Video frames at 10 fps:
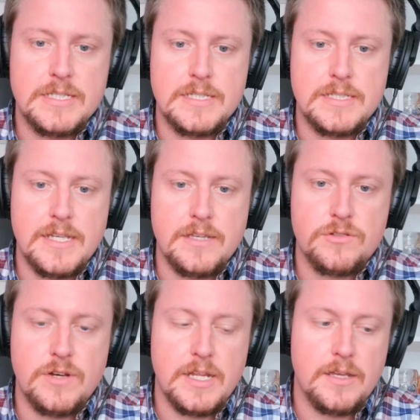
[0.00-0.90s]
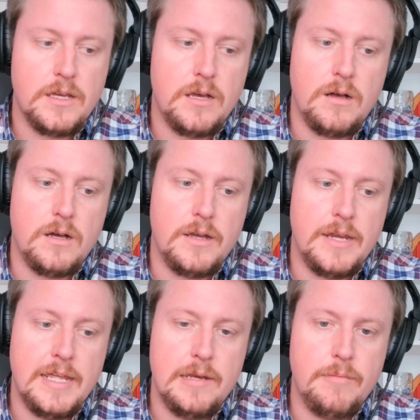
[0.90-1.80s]
So this is a sales training on
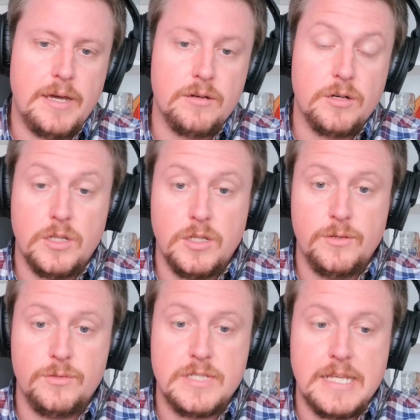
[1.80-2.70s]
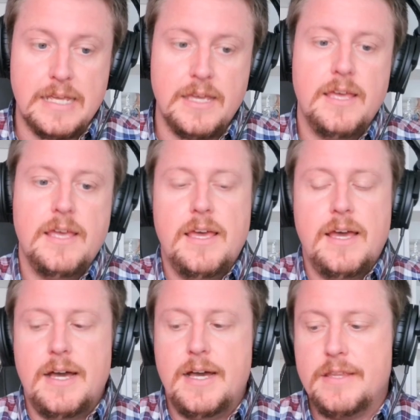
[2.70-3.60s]
inbound closing.
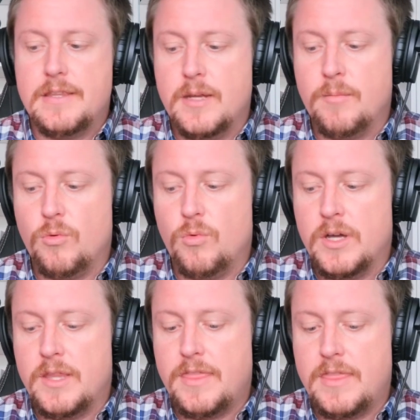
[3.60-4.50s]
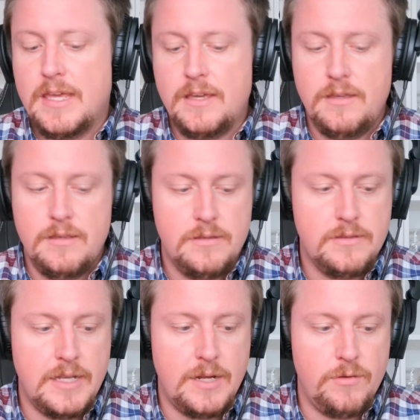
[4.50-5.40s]
The number one thing
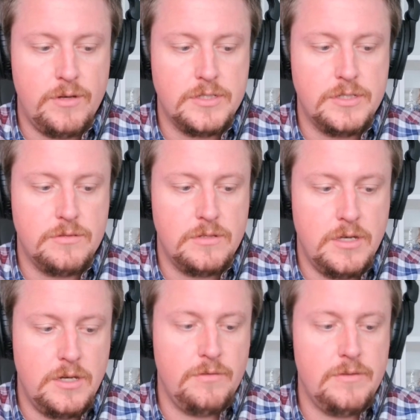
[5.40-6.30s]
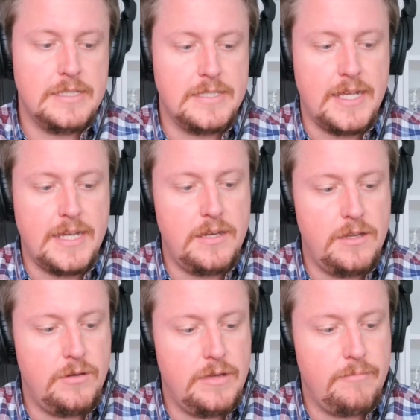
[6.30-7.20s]
that I want you to know is, like, I
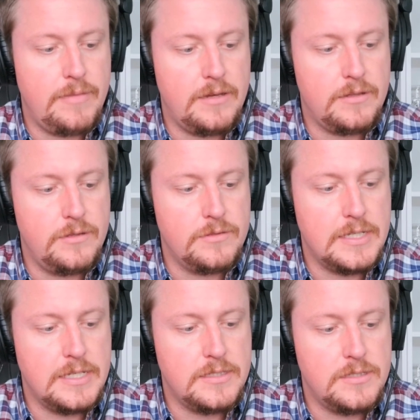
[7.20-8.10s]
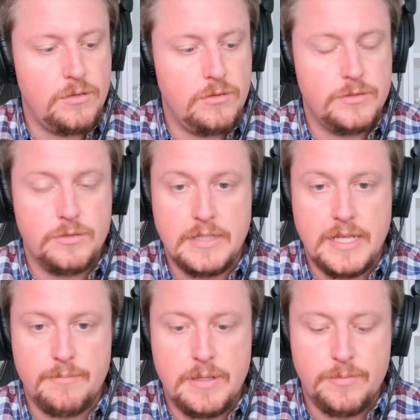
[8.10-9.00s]
know inbound closing is sold to a
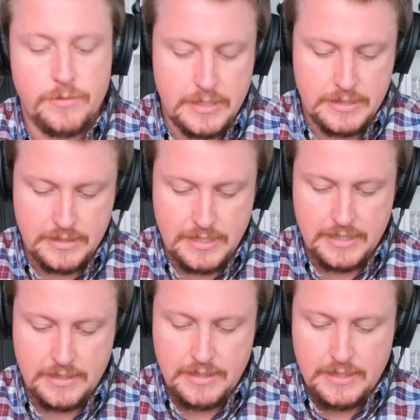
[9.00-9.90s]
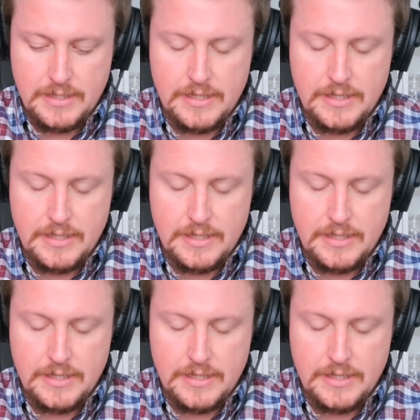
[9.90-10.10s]
lot of people and it's like,